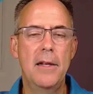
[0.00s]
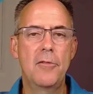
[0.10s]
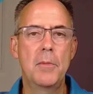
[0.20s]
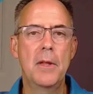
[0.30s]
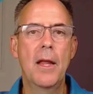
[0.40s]
to
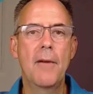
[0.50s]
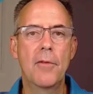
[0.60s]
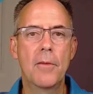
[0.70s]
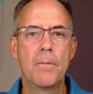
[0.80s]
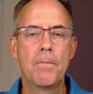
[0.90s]
be
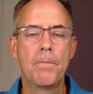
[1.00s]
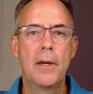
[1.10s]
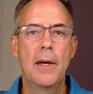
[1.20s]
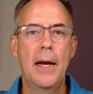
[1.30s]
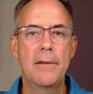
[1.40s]
level
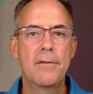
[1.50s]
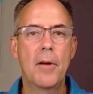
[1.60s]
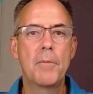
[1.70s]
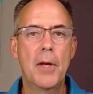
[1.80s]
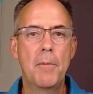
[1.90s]
on some
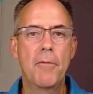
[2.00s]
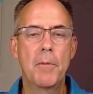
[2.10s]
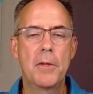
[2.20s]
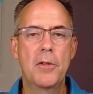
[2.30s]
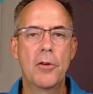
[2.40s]
type of
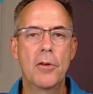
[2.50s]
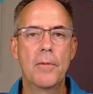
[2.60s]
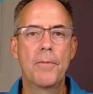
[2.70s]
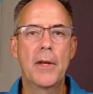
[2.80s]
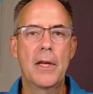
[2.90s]
material
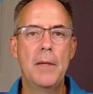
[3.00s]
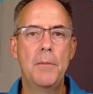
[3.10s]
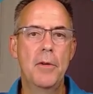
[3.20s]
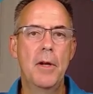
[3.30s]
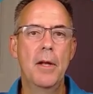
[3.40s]
that keeps
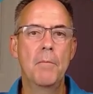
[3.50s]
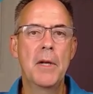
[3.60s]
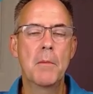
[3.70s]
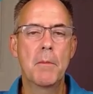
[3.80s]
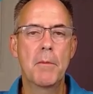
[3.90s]
it a
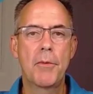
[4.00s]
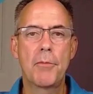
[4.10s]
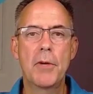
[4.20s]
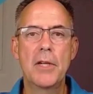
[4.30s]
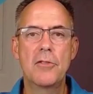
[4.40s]
minimum of
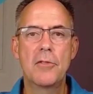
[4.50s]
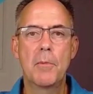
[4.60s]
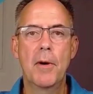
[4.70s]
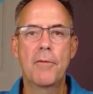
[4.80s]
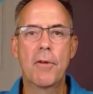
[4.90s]
3 inches
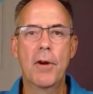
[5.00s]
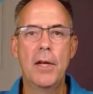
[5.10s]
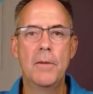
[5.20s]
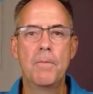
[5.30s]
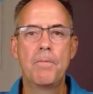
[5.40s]
above grade.
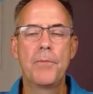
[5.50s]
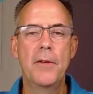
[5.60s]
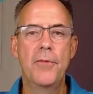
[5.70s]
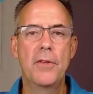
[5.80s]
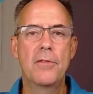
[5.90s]
If
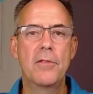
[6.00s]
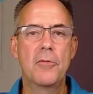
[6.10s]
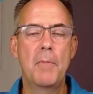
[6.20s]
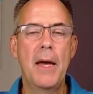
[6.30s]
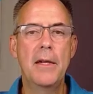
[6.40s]
it's
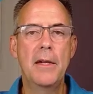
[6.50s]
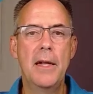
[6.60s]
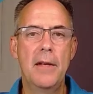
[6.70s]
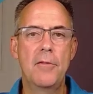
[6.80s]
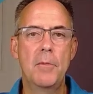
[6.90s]
suspended, it
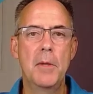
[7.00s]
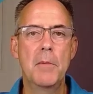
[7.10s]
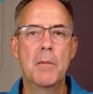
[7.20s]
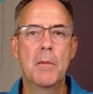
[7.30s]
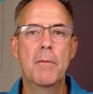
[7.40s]
has to be a
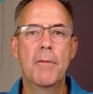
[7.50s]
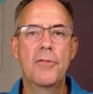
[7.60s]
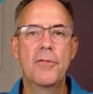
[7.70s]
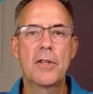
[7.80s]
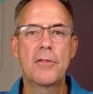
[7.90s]
minimum of
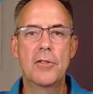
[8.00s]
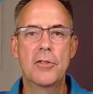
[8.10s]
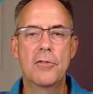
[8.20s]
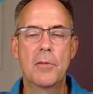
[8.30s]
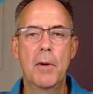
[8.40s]
6 inches
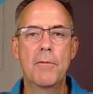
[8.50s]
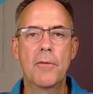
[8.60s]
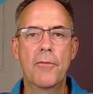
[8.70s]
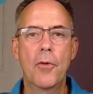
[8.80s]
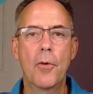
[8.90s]
above the
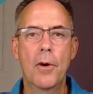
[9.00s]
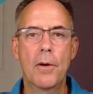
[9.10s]
floor.